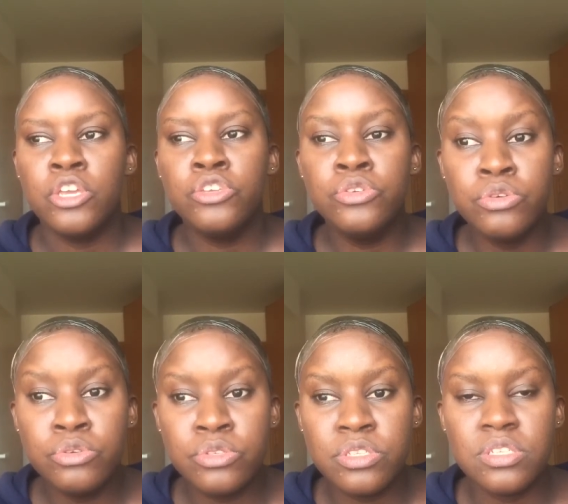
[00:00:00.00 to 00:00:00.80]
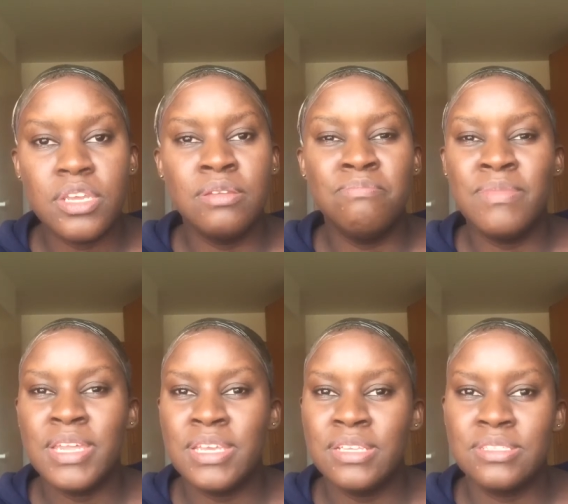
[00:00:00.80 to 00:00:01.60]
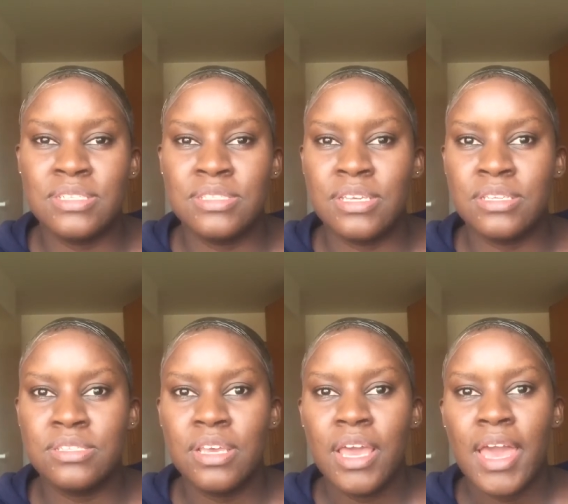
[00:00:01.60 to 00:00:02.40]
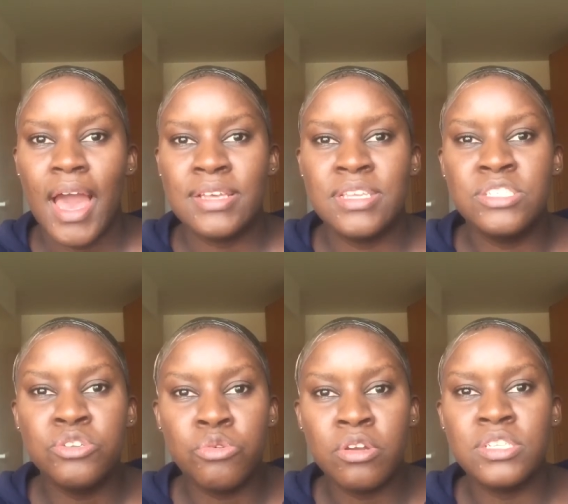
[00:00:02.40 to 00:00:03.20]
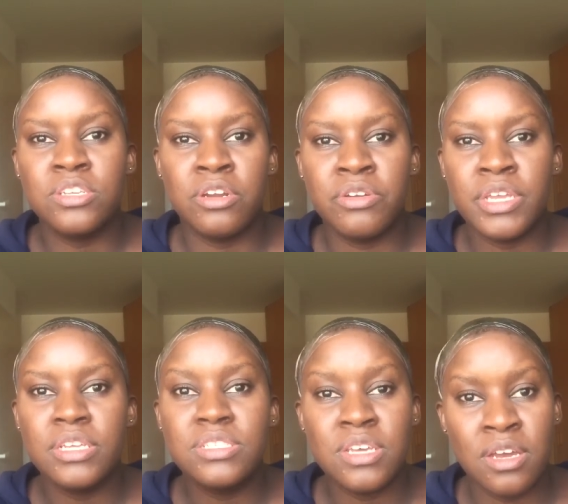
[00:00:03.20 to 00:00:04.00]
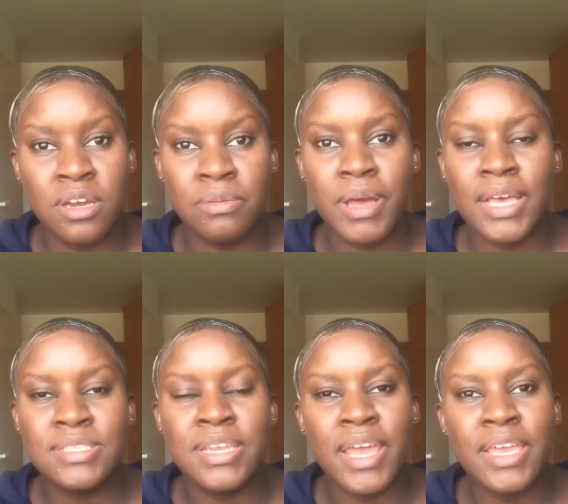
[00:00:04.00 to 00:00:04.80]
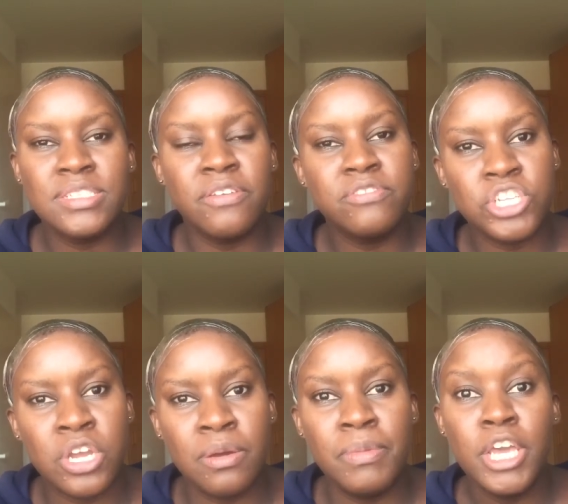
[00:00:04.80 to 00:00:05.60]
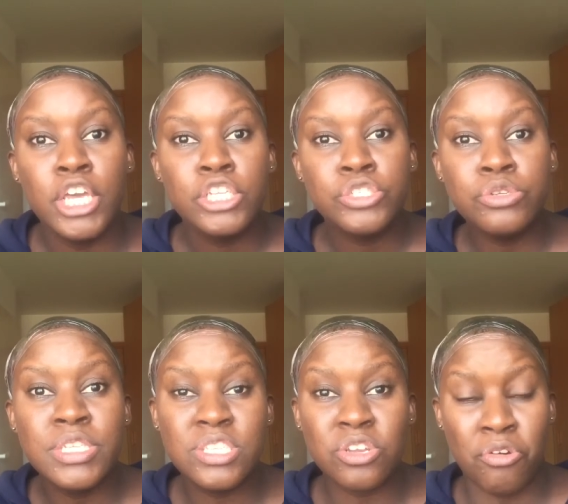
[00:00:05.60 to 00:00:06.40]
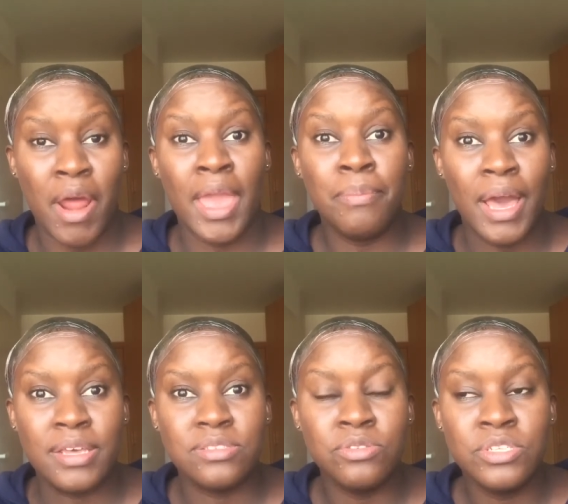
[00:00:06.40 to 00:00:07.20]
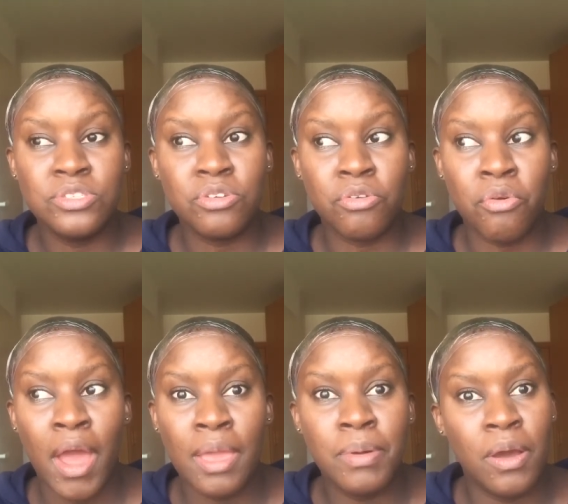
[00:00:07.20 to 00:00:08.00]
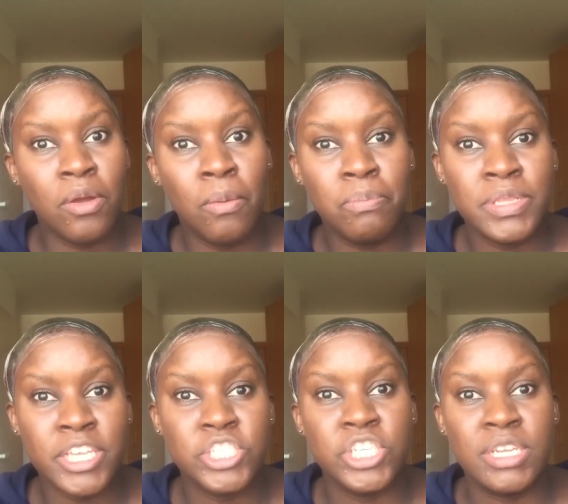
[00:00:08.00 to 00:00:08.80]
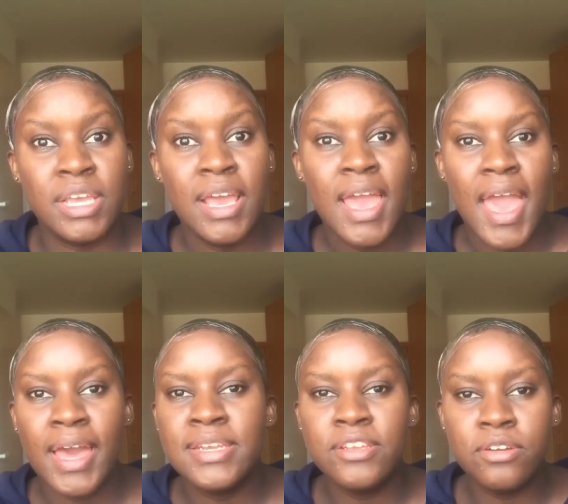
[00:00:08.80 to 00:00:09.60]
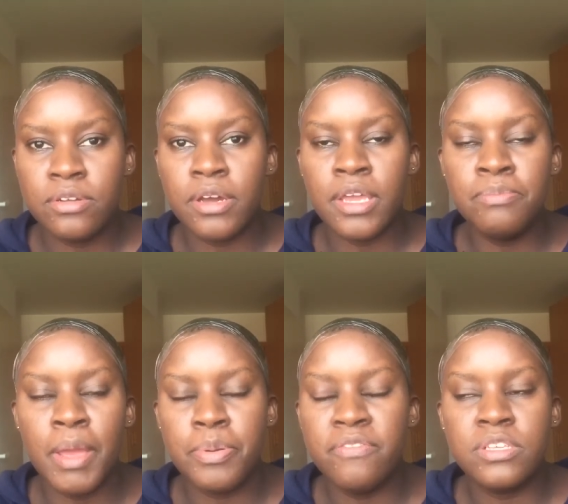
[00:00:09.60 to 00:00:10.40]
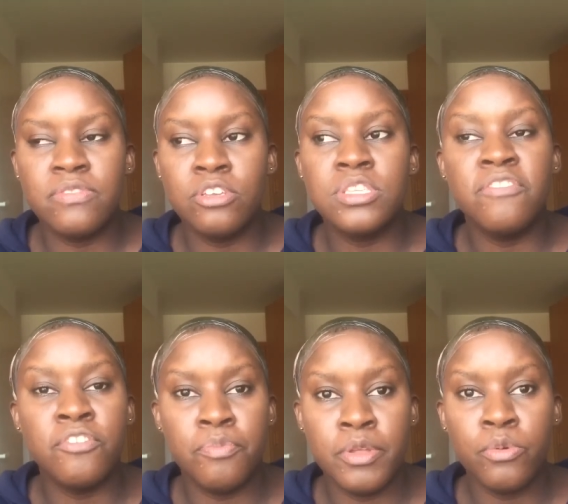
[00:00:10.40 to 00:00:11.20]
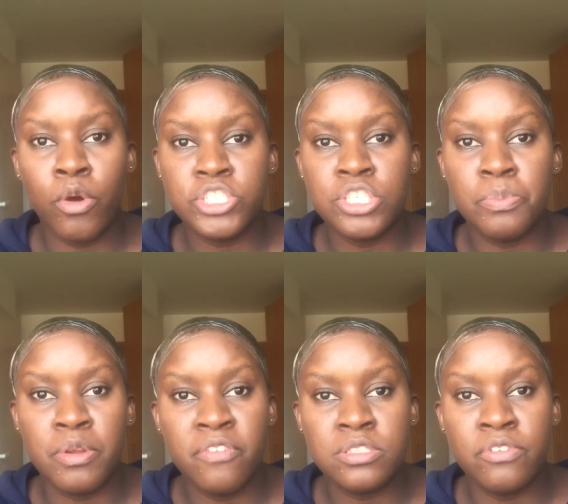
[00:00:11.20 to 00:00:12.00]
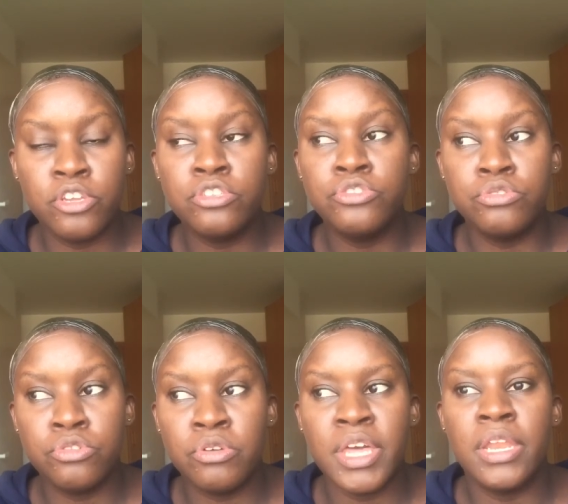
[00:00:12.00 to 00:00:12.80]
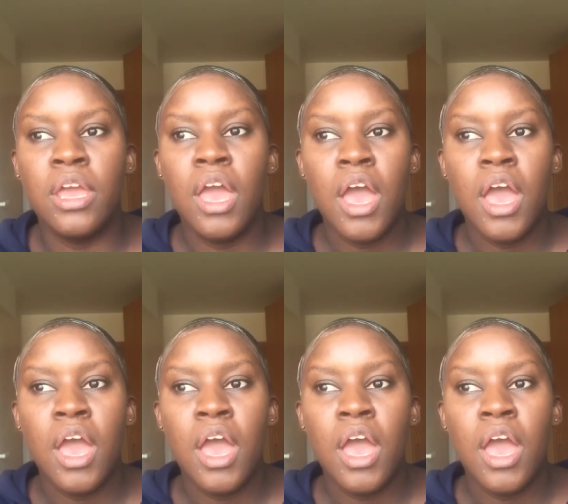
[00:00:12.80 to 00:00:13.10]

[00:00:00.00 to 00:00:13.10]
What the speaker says: used in many instances as a derogatory term, as a negative term, to describe us, to describe our complexion. And you know, in my previous videos, if you've been watching the previous videos, you'll know that